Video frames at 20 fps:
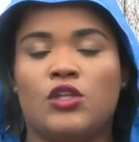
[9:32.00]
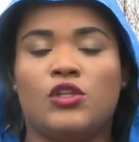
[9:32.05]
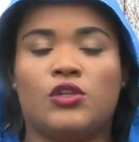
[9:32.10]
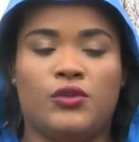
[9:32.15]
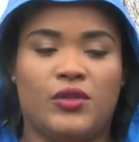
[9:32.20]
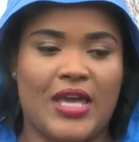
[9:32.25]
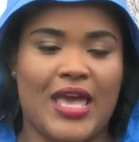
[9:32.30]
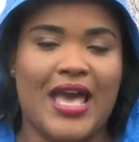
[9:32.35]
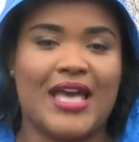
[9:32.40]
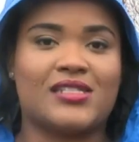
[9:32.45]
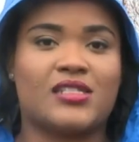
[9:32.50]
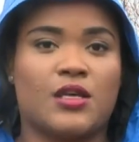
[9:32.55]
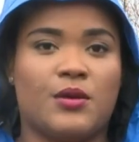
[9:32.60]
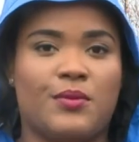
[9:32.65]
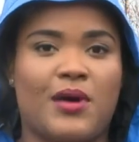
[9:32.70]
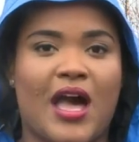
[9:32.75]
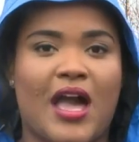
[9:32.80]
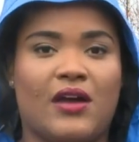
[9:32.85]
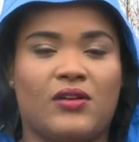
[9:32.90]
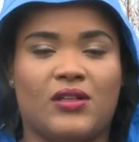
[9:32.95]
Luna has
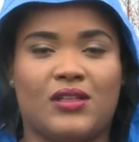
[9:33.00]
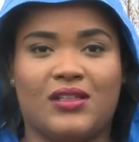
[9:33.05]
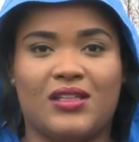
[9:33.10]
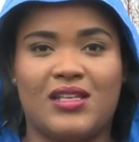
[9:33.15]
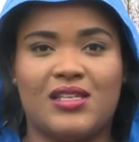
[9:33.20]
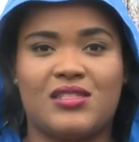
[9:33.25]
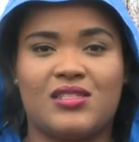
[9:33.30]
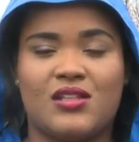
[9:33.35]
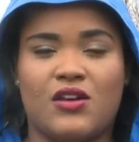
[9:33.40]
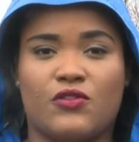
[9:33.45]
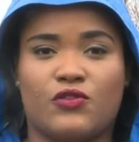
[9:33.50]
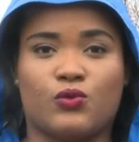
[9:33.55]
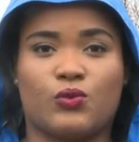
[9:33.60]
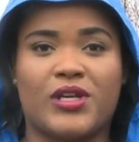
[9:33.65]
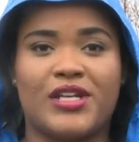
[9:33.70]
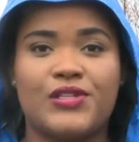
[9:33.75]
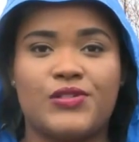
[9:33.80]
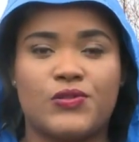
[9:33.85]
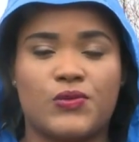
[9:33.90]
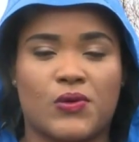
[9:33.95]
compiled a list of
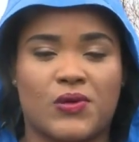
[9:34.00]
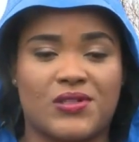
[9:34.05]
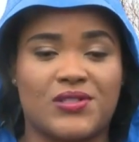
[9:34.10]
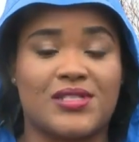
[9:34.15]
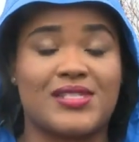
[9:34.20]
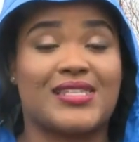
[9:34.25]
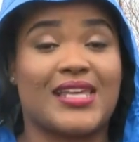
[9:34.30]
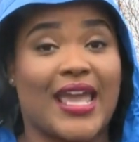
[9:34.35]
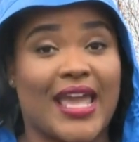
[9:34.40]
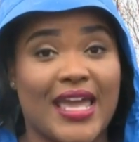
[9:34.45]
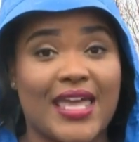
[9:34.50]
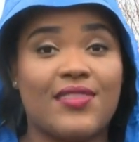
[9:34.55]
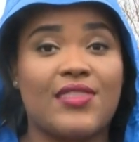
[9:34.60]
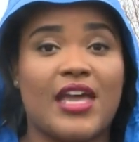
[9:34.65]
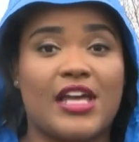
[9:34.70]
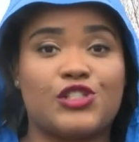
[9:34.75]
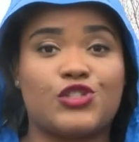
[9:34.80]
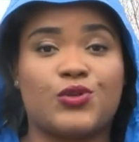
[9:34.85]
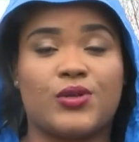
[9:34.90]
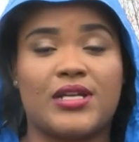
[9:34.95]
resources and
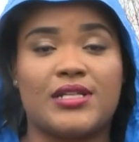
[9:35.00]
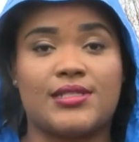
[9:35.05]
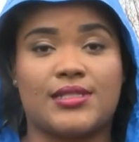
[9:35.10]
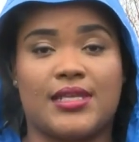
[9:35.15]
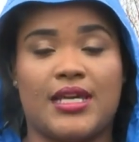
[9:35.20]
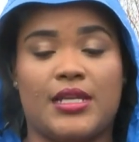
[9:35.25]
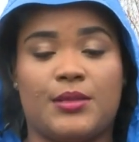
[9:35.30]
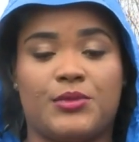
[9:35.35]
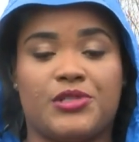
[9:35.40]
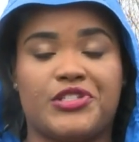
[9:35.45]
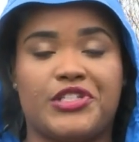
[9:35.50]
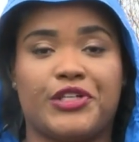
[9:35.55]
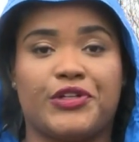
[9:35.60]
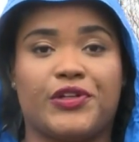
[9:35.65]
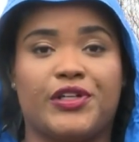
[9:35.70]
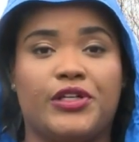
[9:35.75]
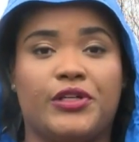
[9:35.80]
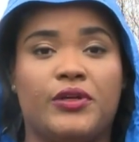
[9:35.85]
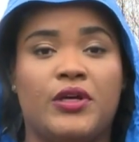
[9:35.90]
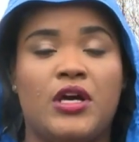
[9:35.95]
that translated
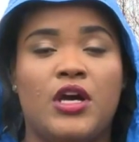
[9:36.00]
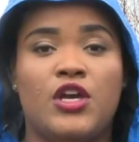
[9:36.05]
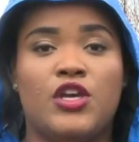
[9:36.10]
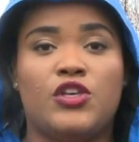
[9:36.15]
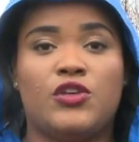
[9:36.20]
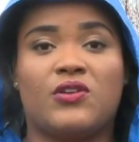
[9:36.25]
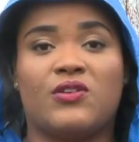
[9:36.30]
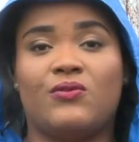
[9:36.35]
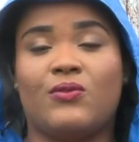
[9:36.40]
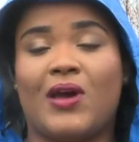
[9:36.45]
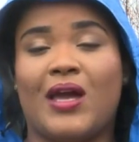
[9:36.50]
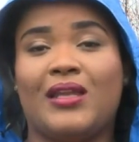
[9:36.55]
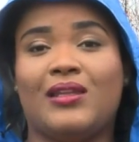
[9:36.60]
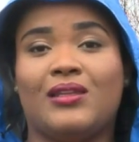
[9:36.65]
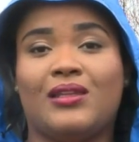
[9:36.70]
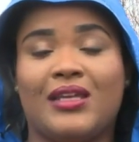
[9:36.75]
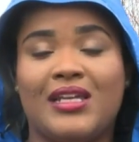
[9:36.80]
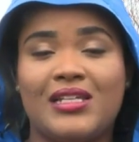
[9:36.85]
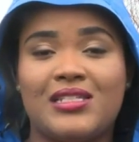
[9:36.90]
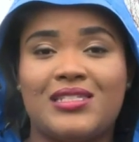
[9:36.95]
material. You can
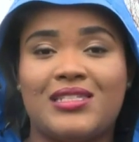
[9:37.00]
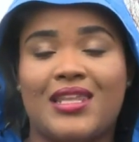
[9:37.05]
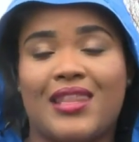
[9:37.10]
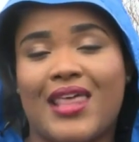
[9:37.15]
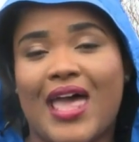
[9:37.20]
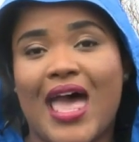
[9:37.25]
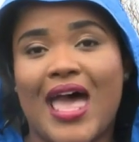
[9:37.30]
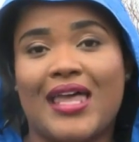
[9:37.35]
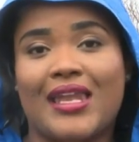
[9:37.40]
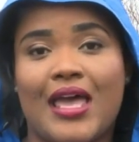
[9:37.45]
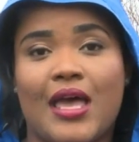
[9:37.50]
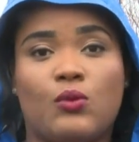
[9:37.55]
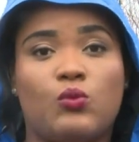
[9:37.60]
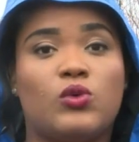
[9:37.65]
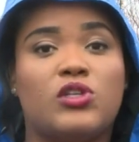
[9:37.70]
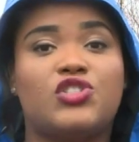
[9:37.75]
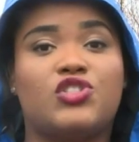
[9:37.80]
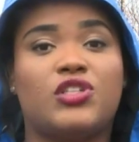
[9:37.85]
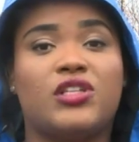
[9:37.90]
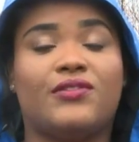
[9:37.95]
find links to that at
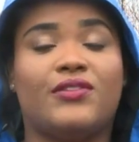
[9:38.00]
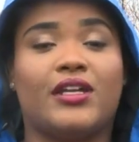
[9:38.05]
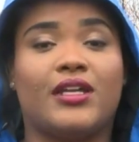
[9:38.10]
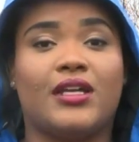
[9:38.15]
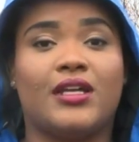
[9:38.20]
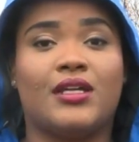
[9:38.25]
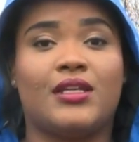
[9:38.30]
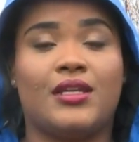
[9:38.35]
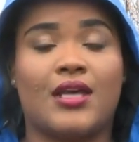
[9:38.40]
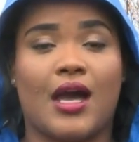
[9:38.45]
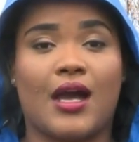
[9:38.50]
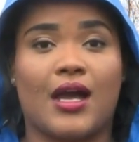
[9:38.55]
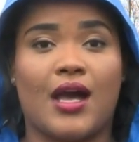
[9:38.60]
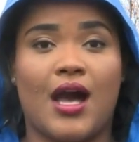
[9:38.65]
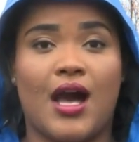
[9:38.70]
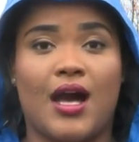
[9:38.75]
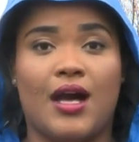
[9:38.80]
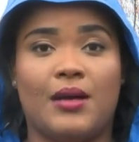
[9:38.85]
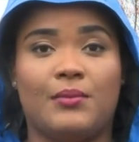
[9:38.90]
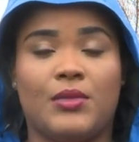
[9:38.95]

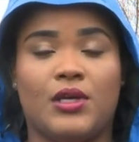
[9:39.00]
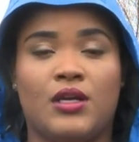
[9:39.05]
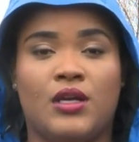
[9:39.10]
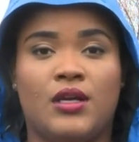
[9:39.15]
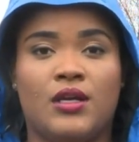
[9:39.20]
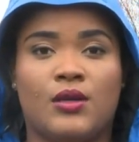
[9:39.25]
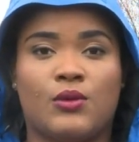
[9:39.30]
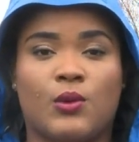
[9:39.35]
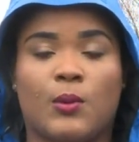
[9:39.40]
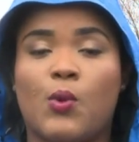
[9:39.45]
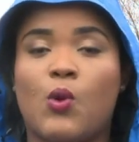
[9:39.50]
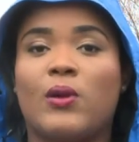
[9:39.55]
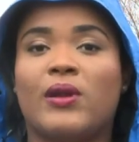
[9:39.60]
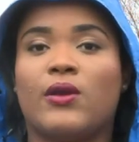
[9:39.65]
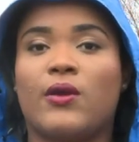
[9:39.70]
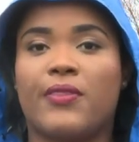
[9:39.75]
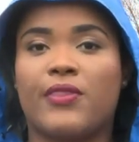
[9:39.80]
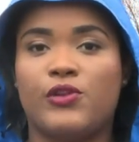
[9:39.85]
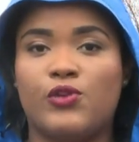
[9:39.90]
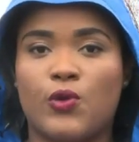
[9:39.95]
wishtv.com.
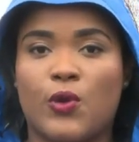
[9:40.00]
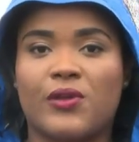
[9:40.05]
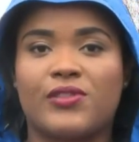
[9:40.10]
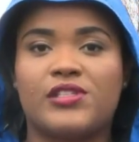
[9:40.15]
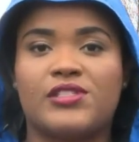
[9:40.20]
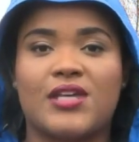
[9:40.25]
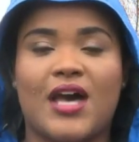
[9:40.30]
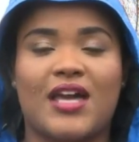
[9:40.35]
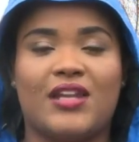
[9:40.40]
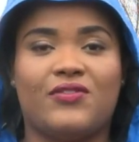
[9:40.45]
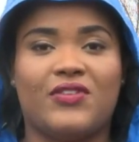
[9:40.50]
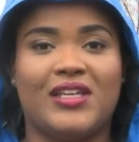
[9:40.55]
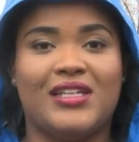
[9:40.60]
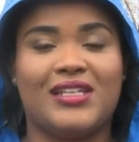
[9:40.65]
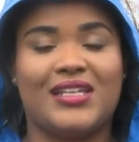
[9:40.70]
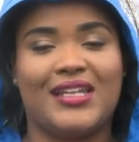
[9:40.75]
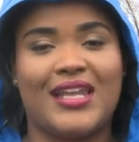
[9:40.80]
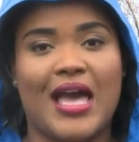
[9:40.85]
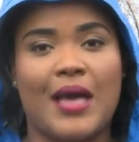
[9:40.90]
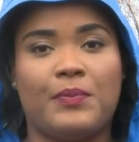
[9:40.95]
Reporting on the north side of
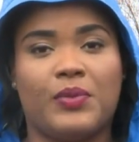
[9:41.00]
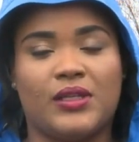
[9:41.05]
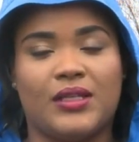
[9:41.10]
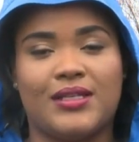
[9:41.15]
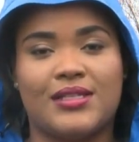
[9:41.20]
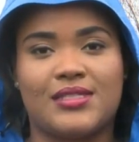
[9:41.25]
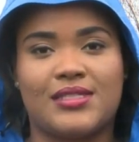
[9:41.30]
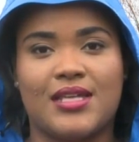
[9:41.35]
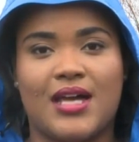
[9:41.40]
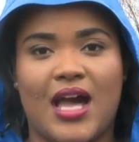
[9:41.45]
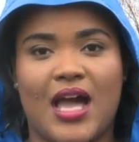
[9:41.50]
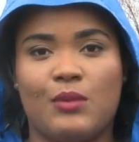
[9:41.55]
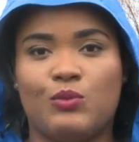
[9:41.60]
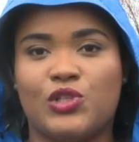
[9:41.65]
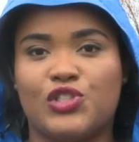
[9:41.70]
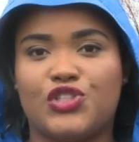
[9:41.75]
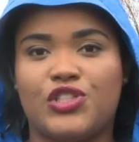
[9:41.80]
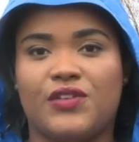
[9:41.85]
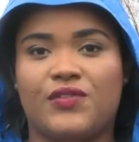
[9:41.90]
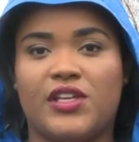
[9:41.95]
Indianapolis, I'm
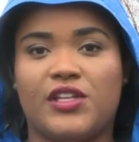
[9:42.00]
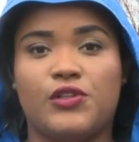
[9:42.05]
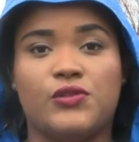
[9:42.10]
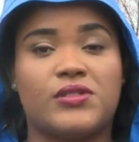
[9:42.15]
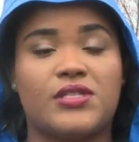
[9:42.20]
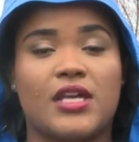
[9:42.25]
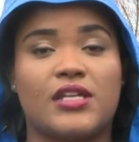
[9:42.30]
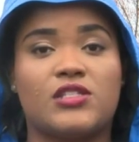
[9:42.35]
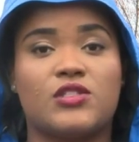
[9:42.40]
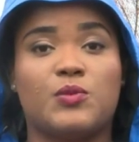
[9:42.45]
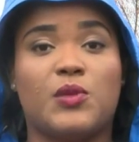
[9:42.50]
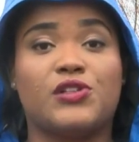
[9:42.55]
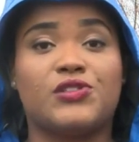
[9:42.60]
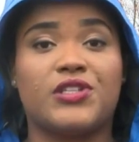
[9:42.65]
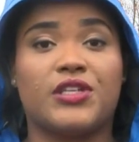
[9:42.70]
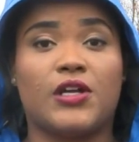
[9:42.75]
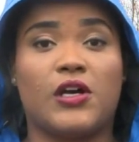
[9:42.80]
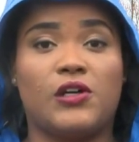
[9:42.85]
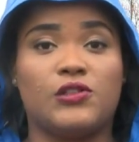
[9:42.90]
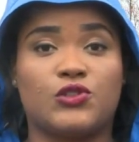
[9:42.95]
Wish TV News 8's
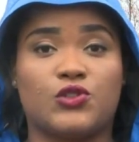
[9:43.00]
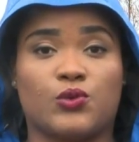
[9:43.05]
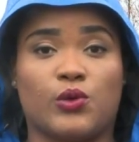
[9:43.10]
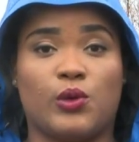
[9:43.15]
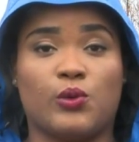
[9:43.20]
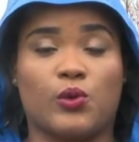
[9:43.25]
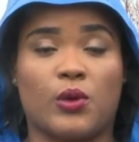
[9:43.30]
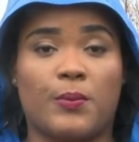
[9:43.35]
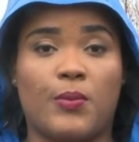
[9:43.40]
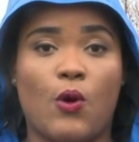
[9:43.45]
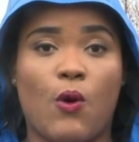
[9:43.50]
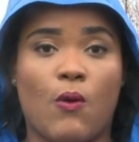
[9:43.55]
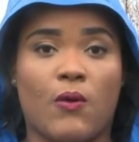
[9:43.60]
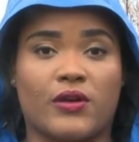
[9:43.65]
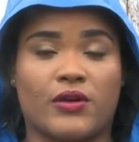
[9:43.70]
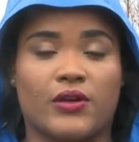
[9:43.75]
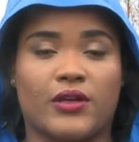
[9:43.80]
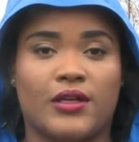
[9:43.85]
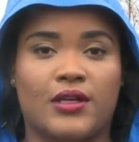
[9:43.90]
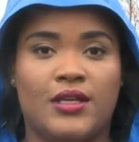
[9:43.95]
multicultural
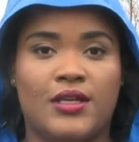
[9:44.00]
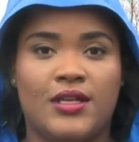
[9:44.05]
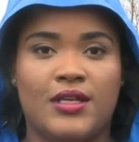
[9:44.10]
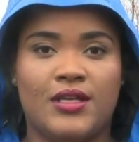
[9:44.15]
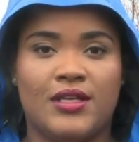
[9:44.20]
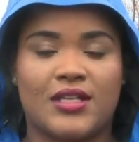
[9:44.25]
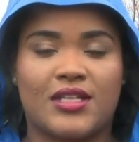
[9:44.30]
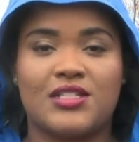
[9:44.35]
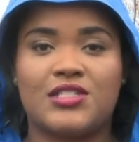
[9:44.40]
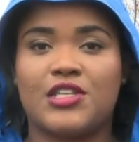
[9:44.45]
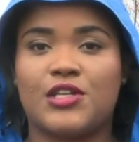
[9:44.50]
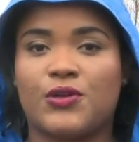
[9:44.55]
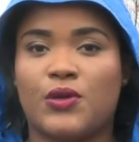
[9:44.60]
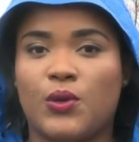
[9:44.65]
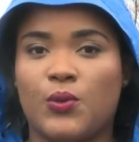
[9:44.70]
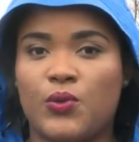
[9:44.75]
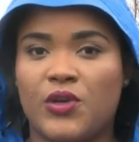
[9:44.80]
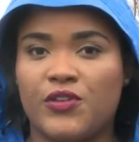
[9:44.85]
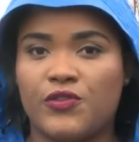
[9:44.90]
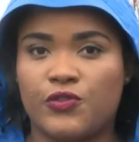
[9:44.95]
reporter,
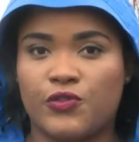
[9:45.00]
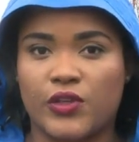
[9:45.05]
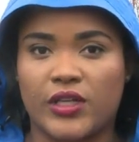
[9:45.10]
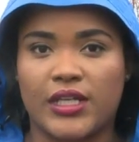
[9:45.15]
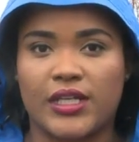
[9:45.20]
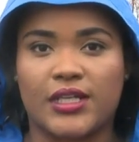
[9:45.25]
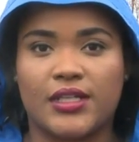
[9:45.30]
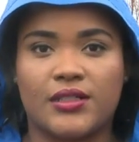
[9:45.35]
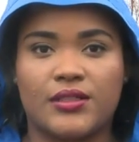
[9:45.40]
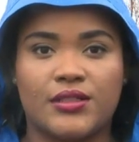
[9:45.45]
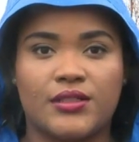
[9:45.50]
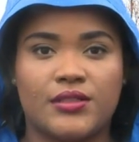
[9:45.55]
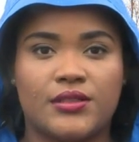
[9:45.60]
Katira Winfrey,